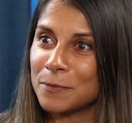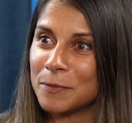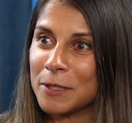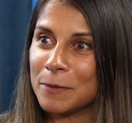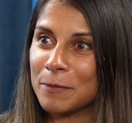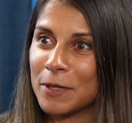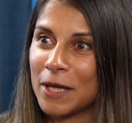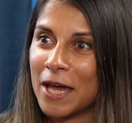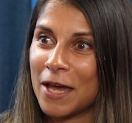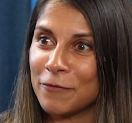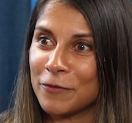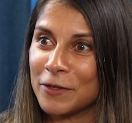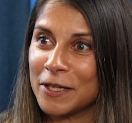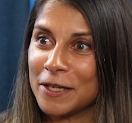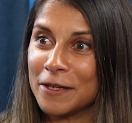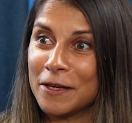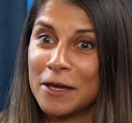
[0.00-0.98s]
that people are
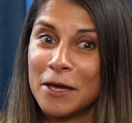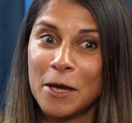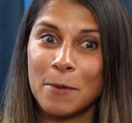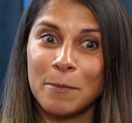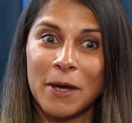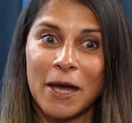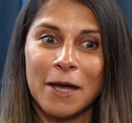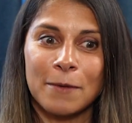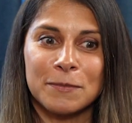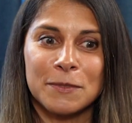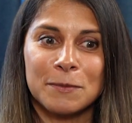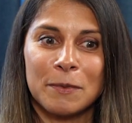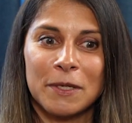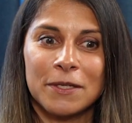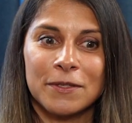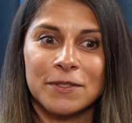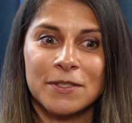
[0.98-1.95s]
having, perhaps
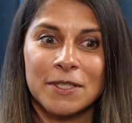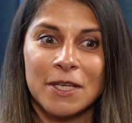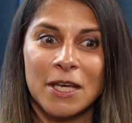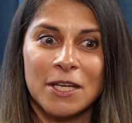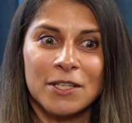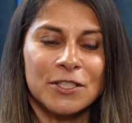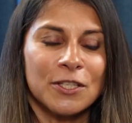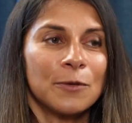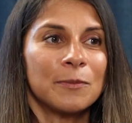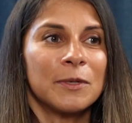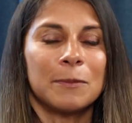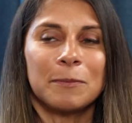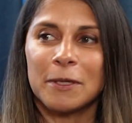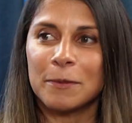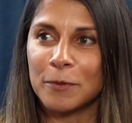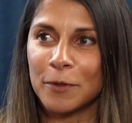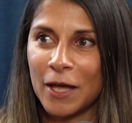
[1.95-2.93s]
because so many
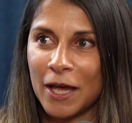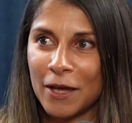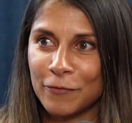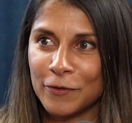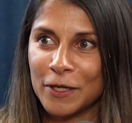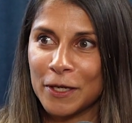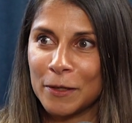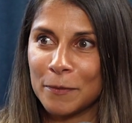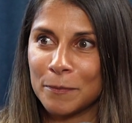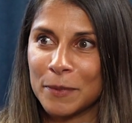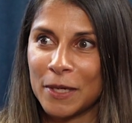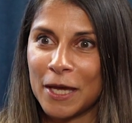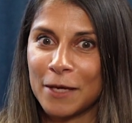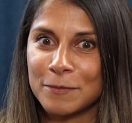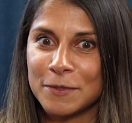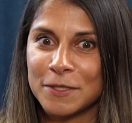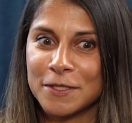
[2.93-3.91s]
people have it and
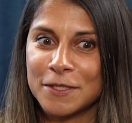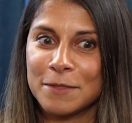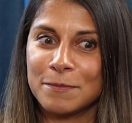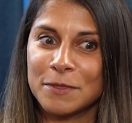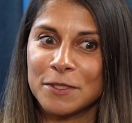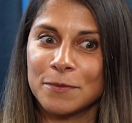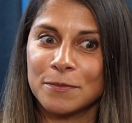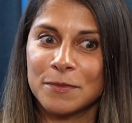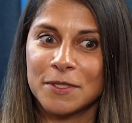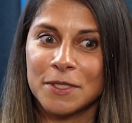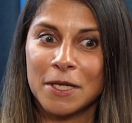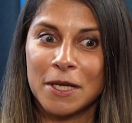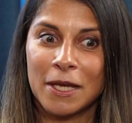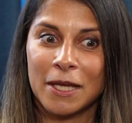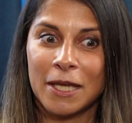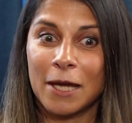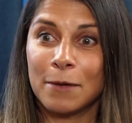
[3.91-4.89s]
perhaps the symptoms
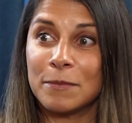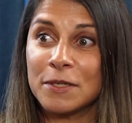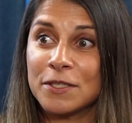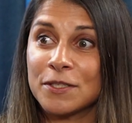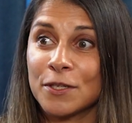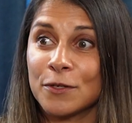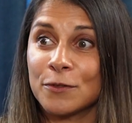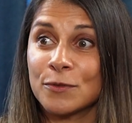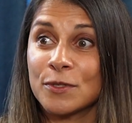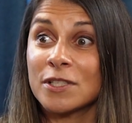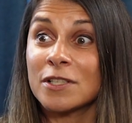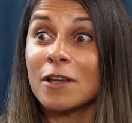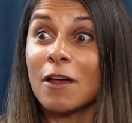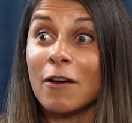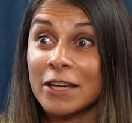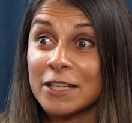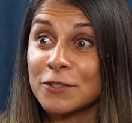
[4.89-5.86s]
can be so
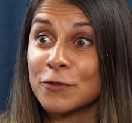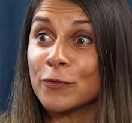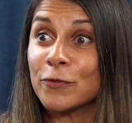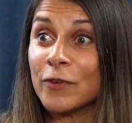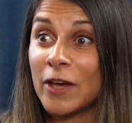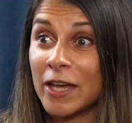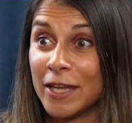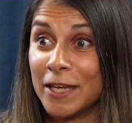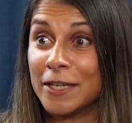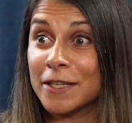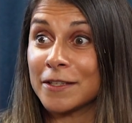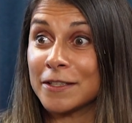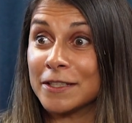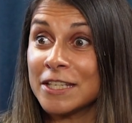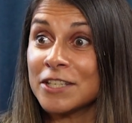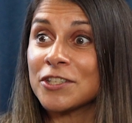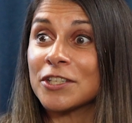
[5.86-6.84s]
slight or vague
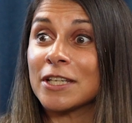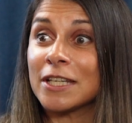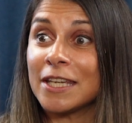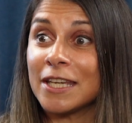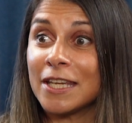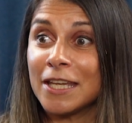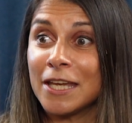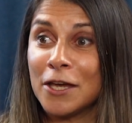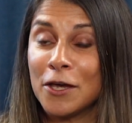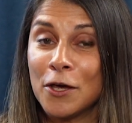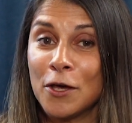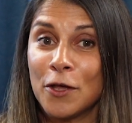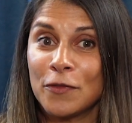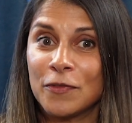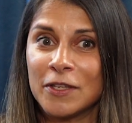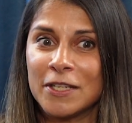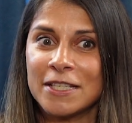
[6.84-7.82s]
initially
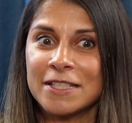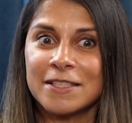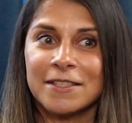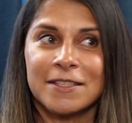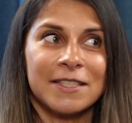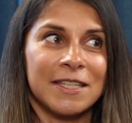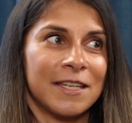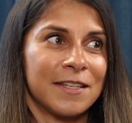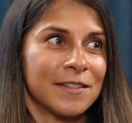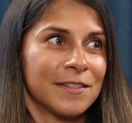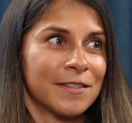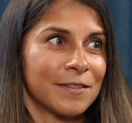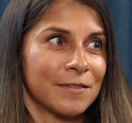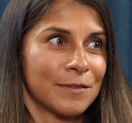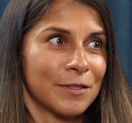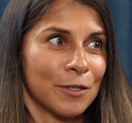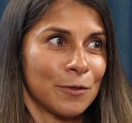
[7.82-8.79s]
that it isn't seen
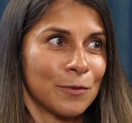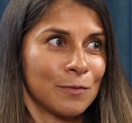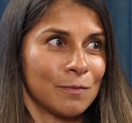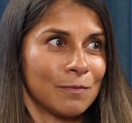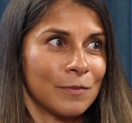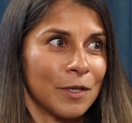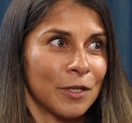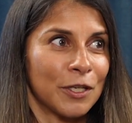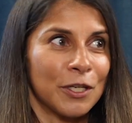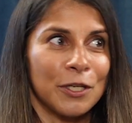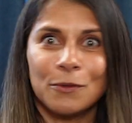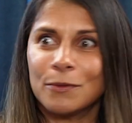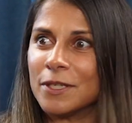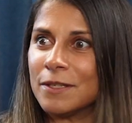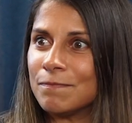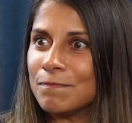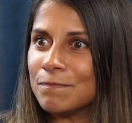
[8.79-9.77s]
as so
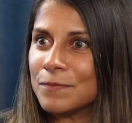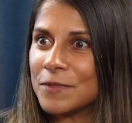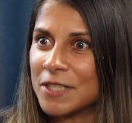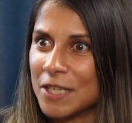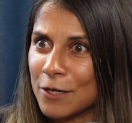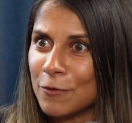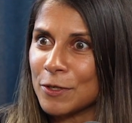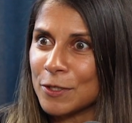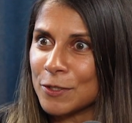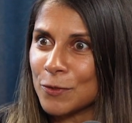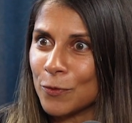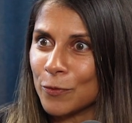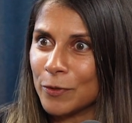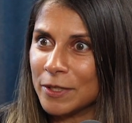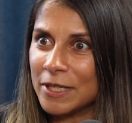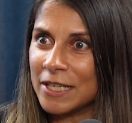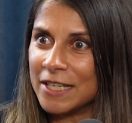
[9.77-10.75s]
acutely serious
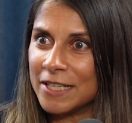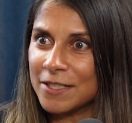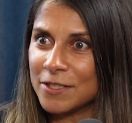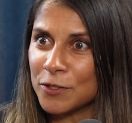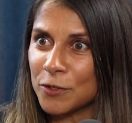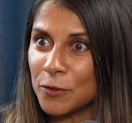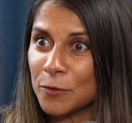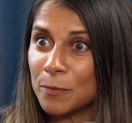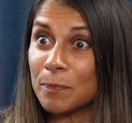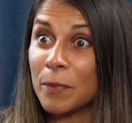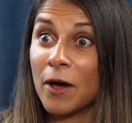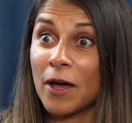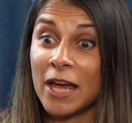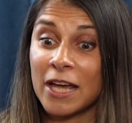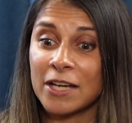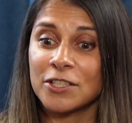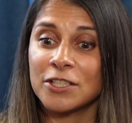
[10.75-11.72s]
or a need to,
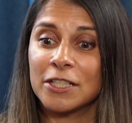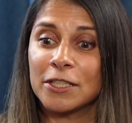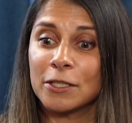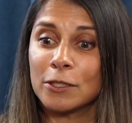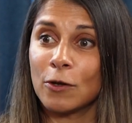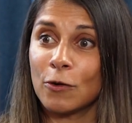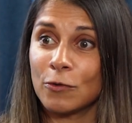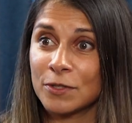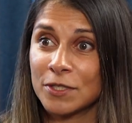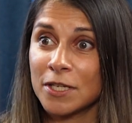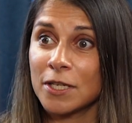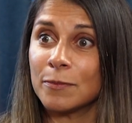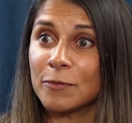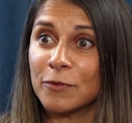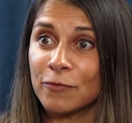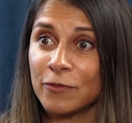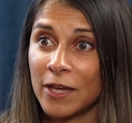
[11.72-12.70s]
but actually the
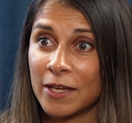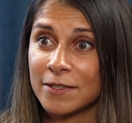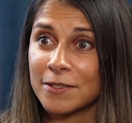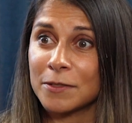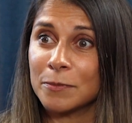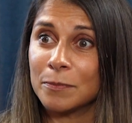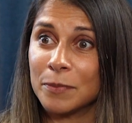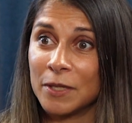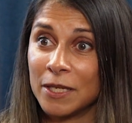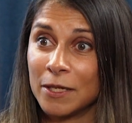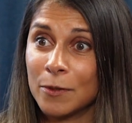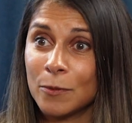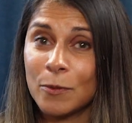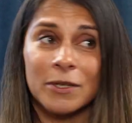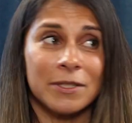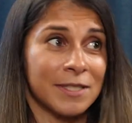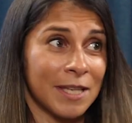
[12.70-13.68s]
long-term effects can be
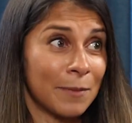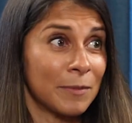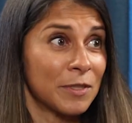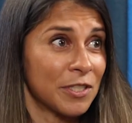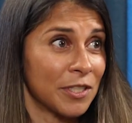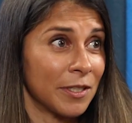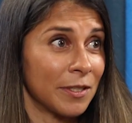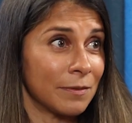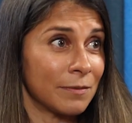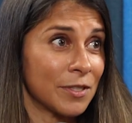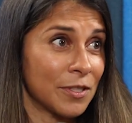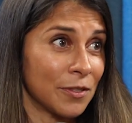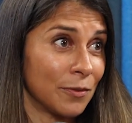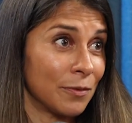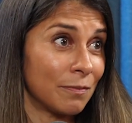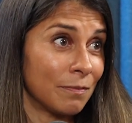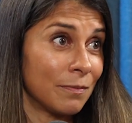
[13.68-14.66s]
quite damaging
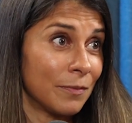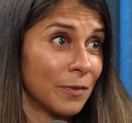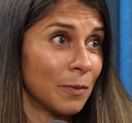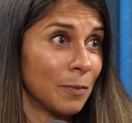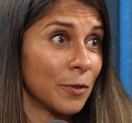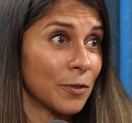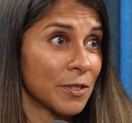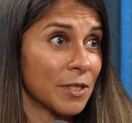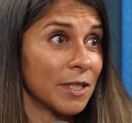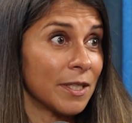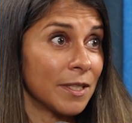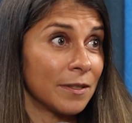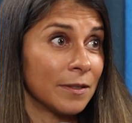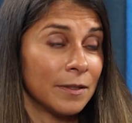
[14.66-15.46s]
to the body.